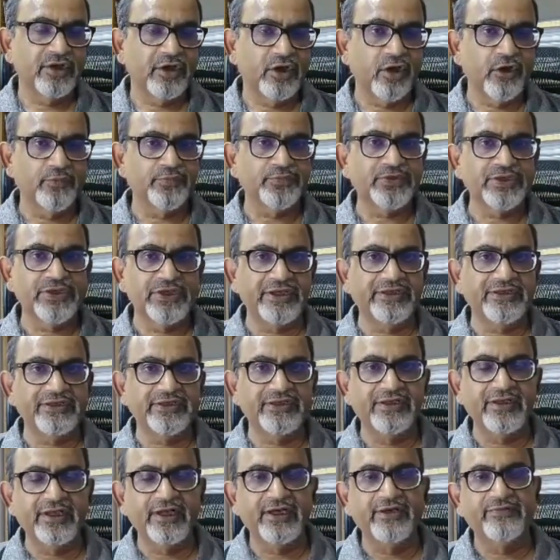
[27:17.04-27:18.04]

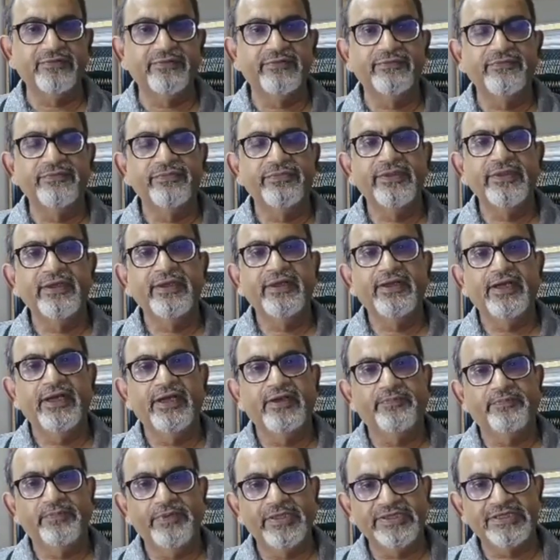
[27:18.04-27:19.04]
obturator nerve
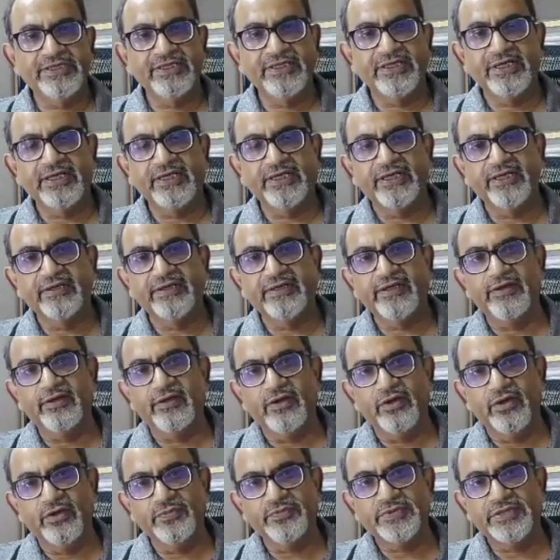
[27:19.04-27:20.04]
and patient can get an
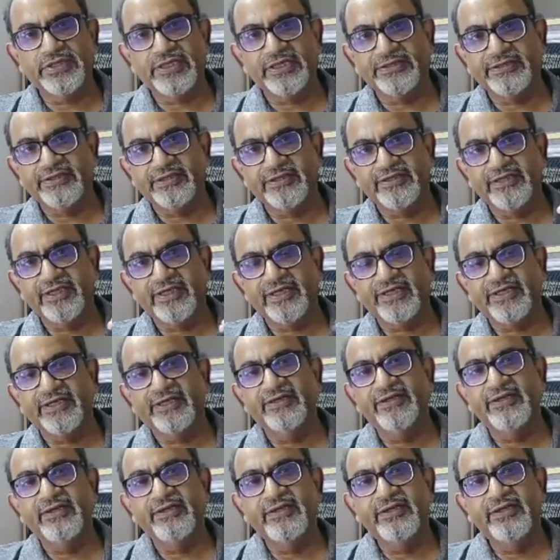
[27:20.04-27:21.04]
obturator kick
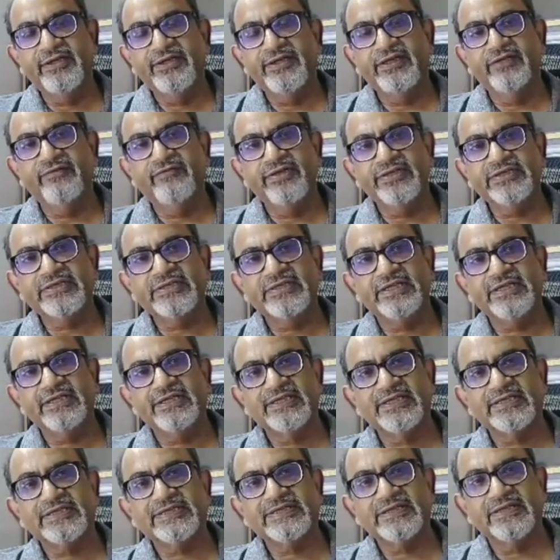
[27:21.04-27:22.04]
in which there
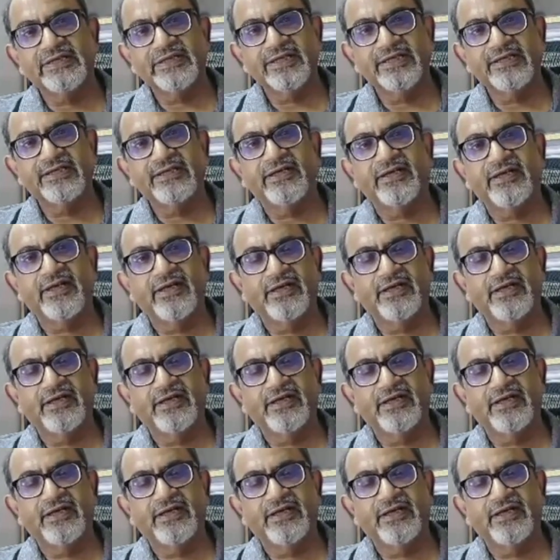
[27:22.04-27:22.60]
is a sudden